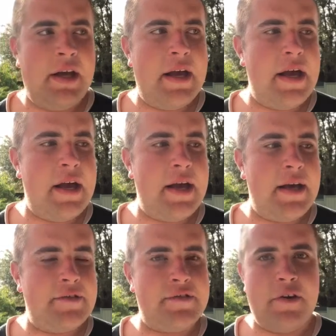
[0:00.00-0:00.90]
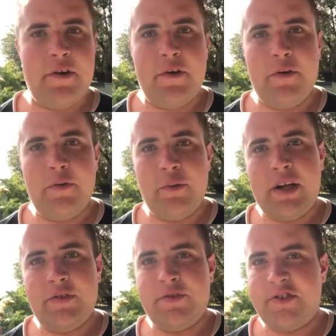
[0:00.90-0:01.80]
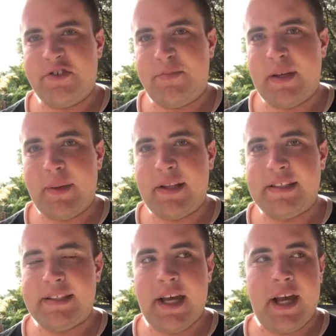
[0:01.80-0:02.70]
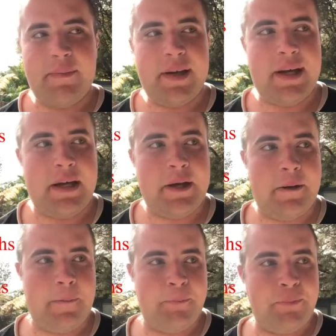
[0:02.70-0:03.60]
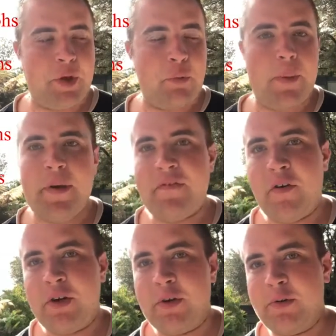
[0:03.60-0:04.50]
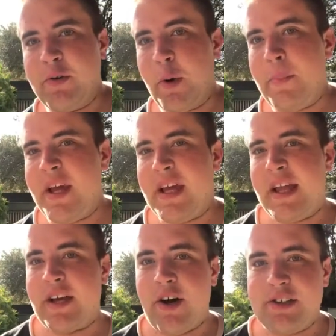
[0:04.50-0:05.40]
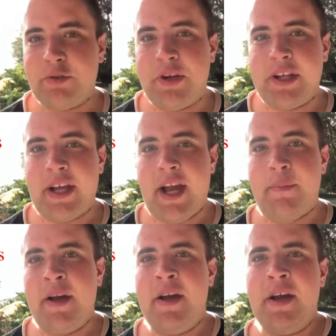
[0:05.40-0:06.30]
So what I do suspect about this game, it won't be very good. It won't be like a high scoring game.